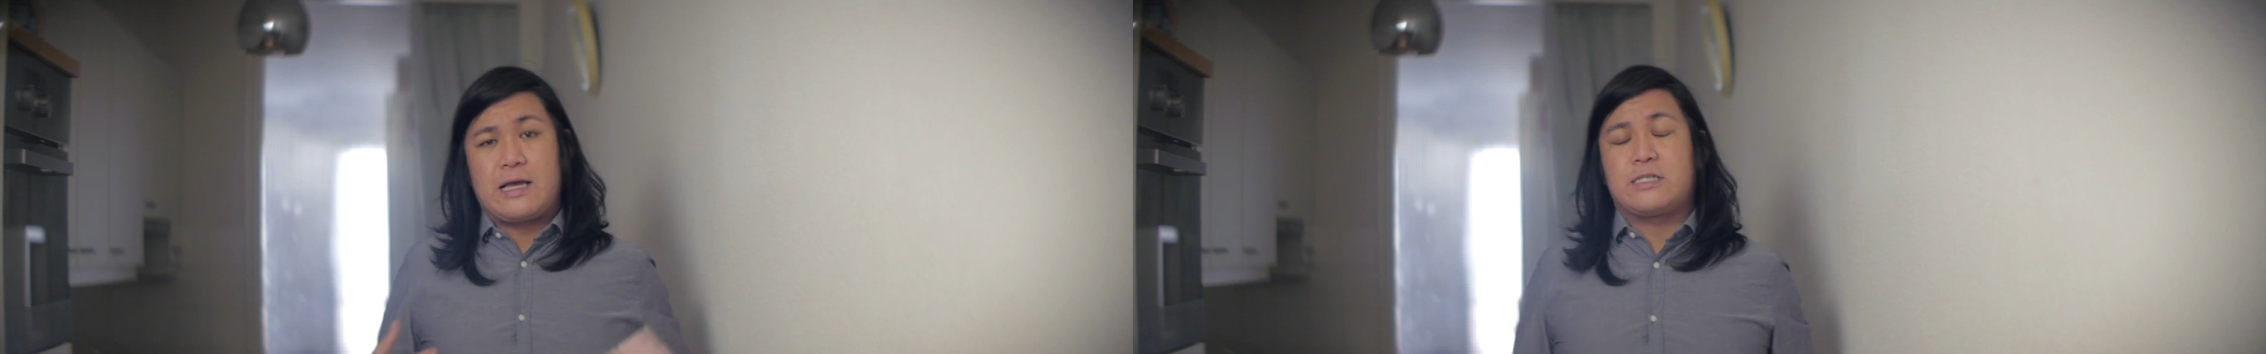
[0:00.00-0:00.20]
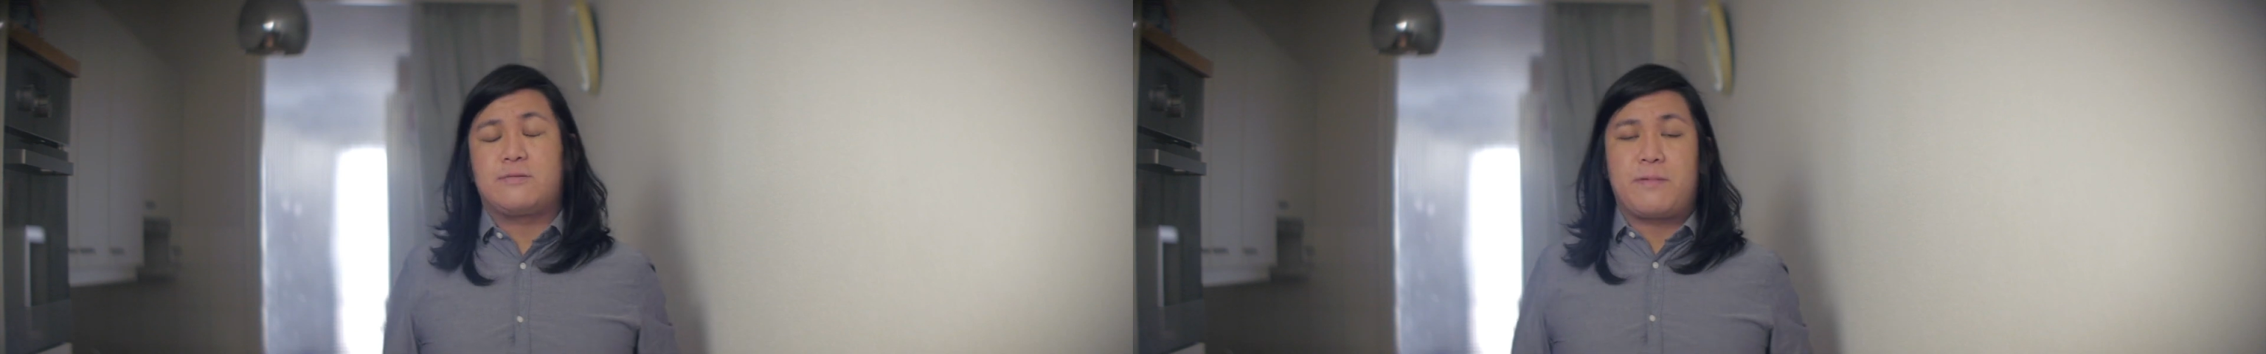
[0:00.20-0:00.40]

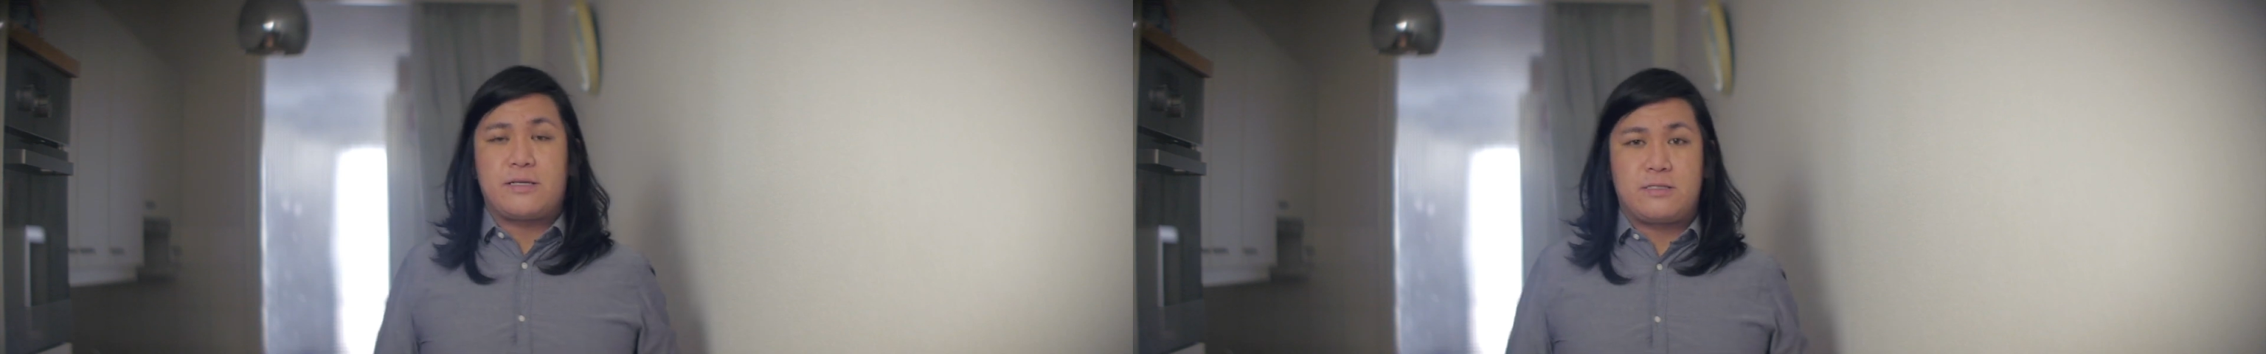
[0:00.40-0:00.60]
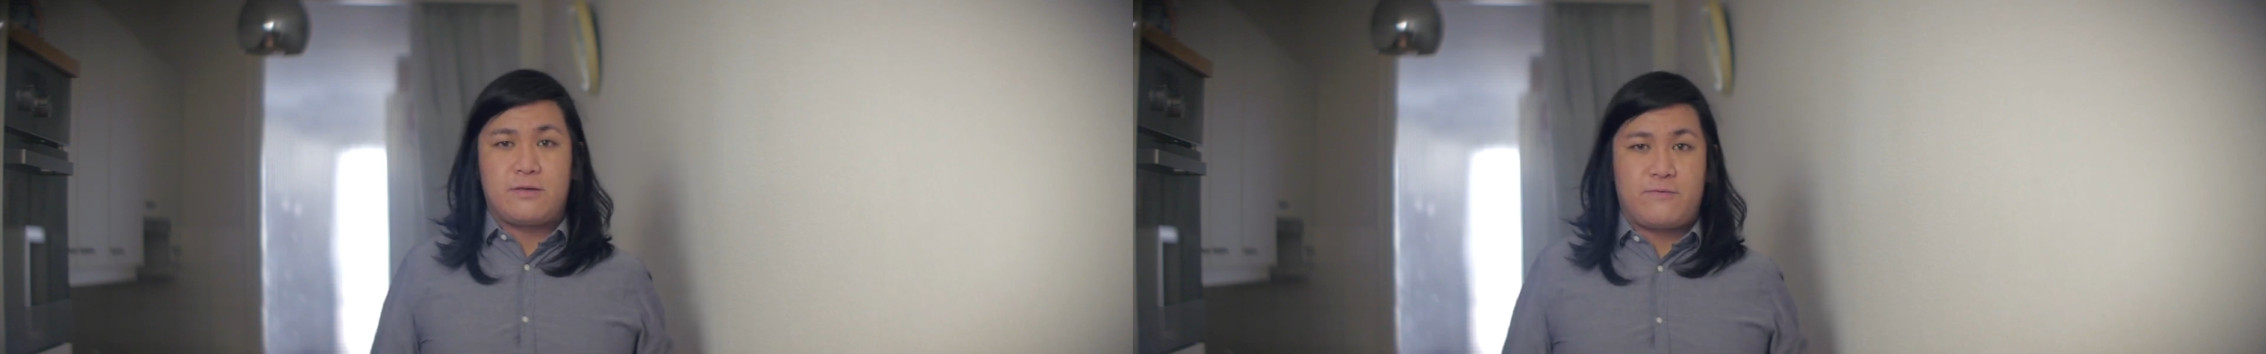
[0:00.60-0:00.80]

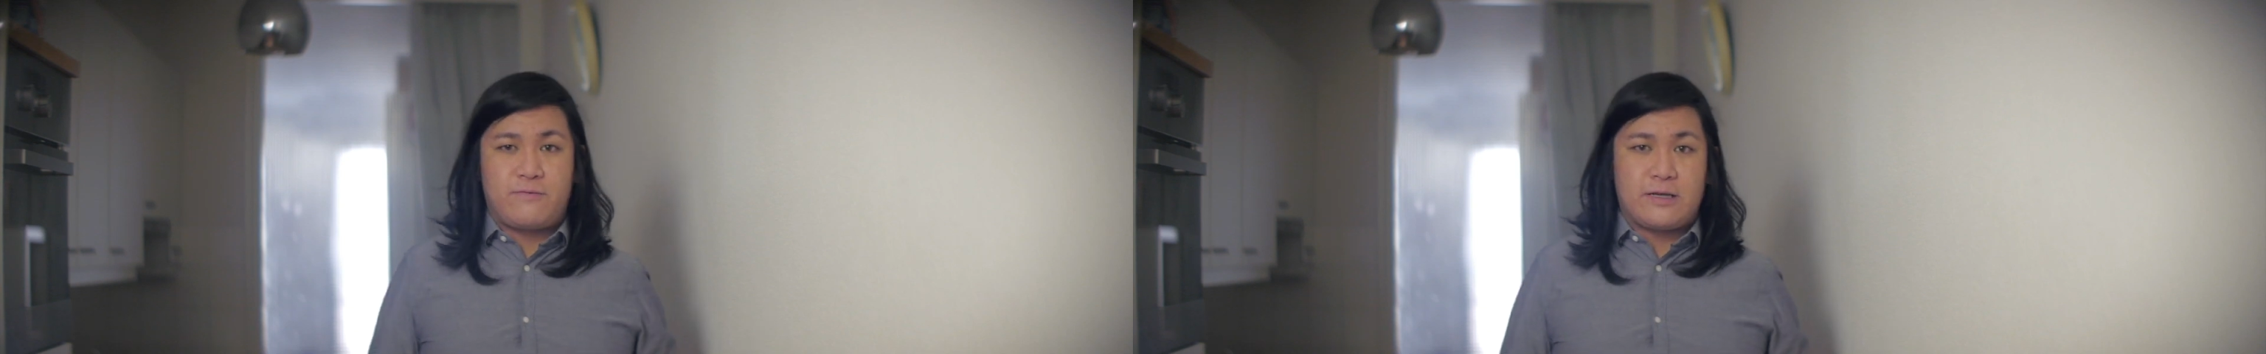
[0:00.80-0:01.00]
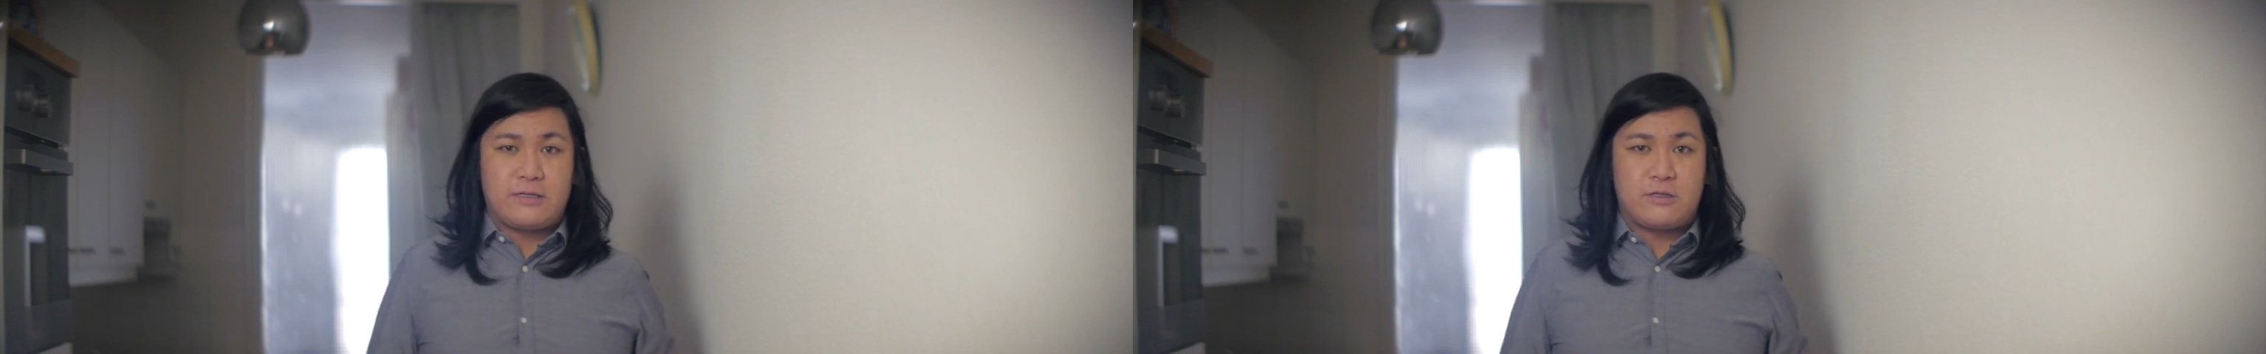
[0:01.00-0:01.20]
expensive
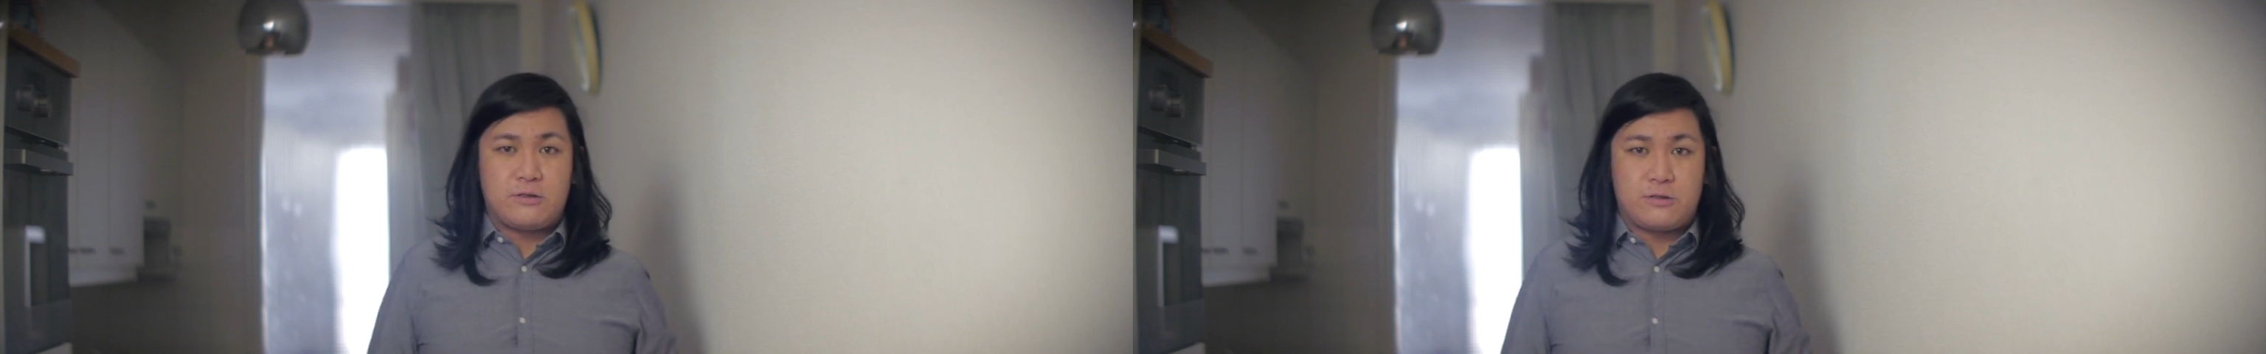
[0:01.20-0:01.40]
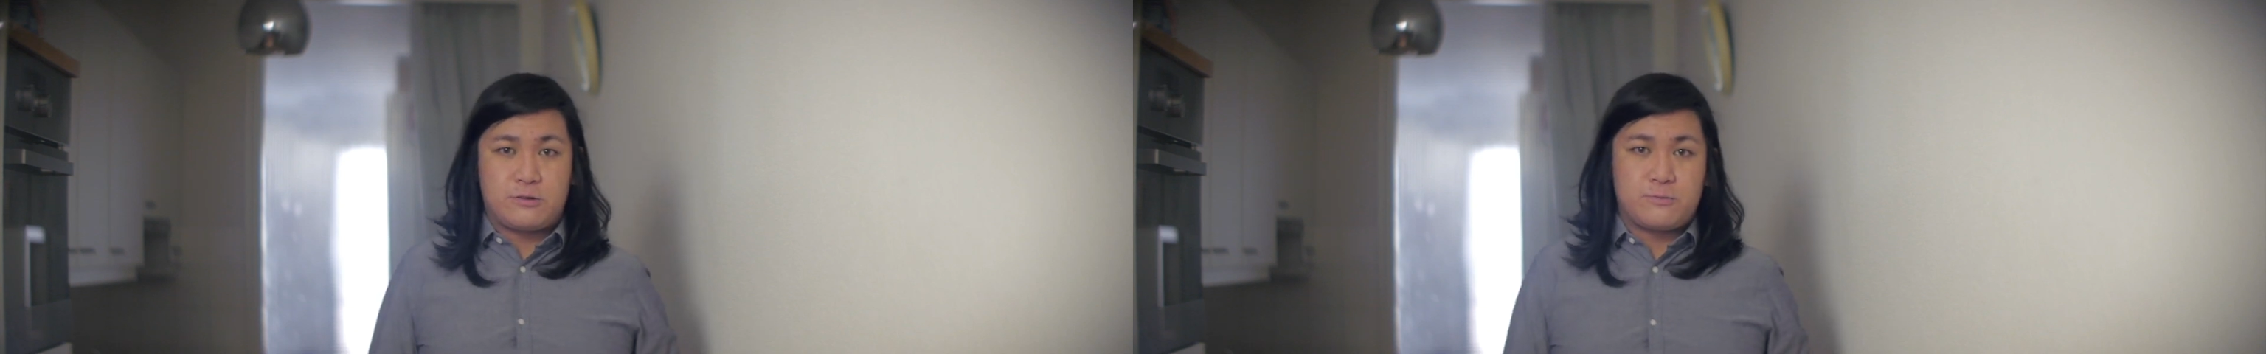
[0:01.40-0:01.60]
thing to
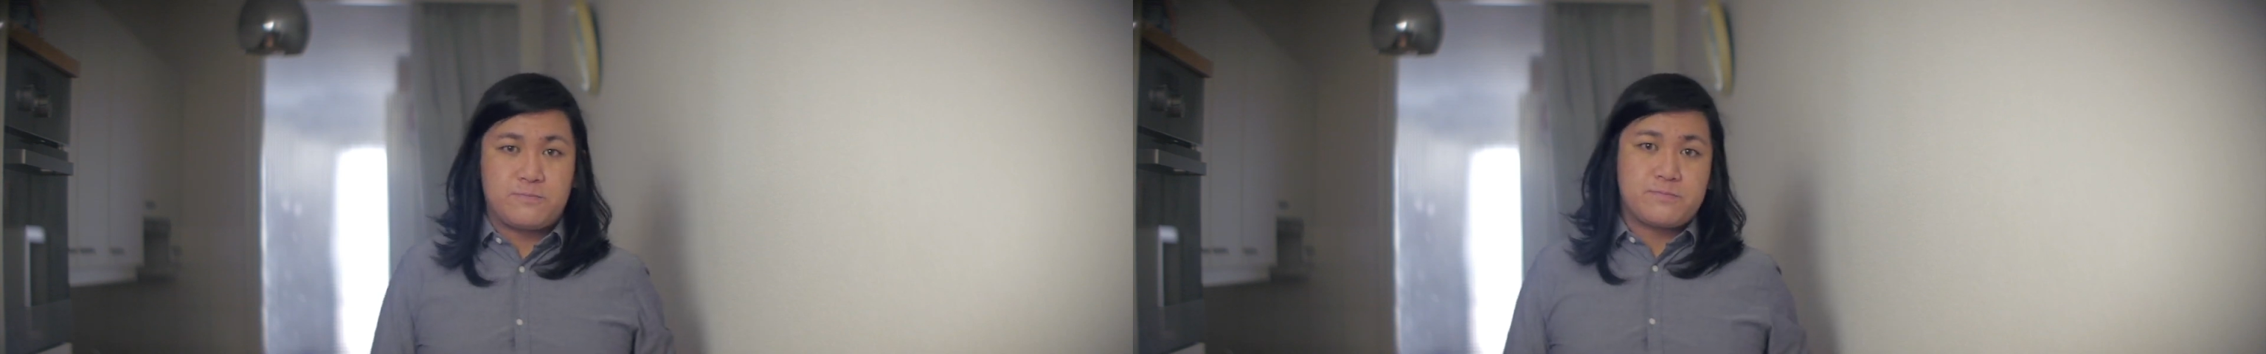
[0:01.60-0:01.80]
do.